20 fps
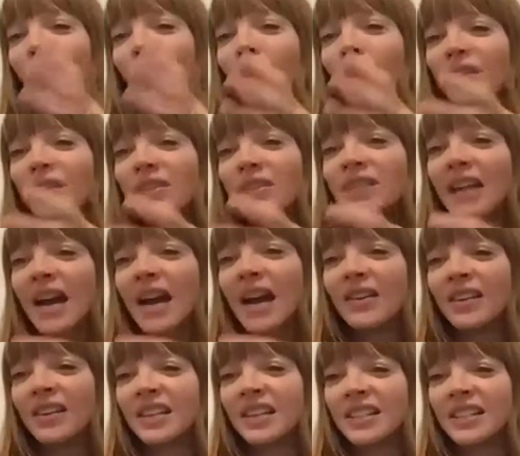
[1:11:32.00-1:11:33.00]
boiled
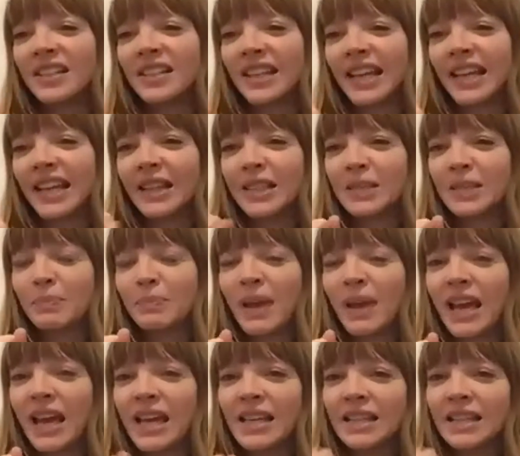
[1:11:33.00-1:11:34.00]
down into like this
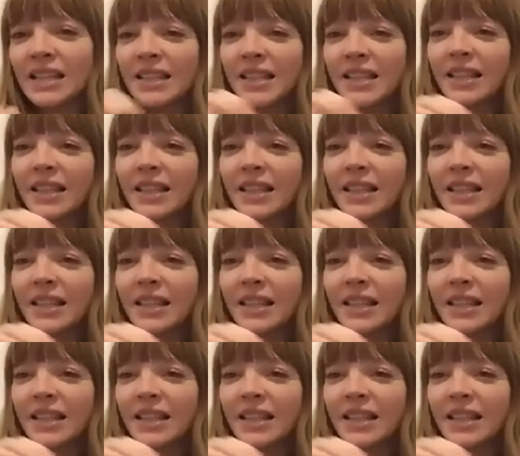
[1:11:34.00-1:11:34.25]
paste,